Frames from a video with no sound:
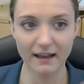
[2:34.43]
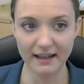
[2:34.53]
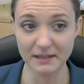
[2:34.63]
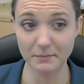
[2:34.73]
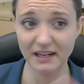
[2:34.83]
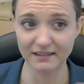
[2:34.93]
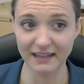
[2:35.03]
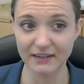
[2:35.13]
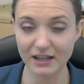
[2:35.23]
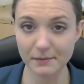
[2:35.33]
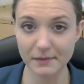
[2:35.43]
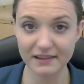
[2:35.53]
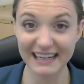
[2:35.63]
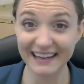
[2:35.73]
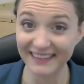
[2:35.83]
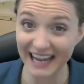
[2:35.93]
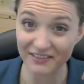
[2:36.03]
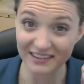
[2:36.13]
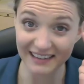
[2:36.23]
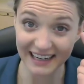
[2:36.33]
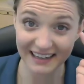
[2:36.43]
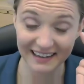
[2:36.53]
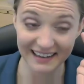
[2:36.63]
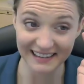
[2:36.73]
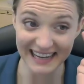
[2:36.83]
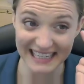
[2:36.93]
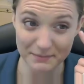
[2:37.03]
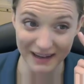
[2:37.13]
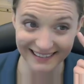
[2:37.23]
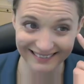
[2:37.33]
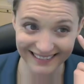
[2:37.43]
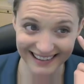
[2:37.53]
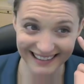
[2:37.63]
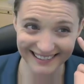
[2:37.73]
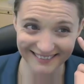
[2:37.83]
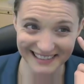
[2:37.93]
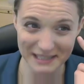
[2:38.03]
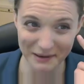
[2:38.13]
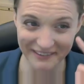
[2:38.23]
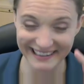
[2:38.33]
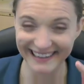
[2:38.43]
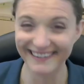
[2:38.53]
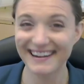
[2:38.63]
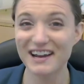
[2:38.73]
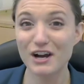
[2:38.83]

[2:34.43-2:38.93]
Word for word: And depending on light availability, and they have a light an eye spot. Look at that little red spot right there.